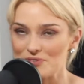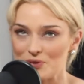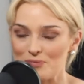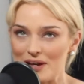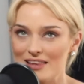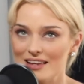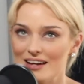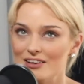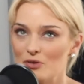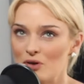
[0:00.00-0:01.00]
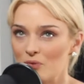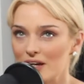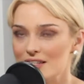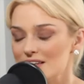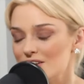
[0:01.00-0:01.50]
sort of been there, and we're
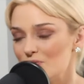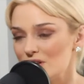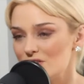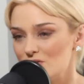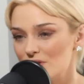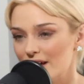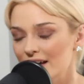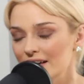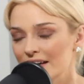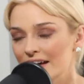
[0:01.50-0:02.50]
continuing to do that.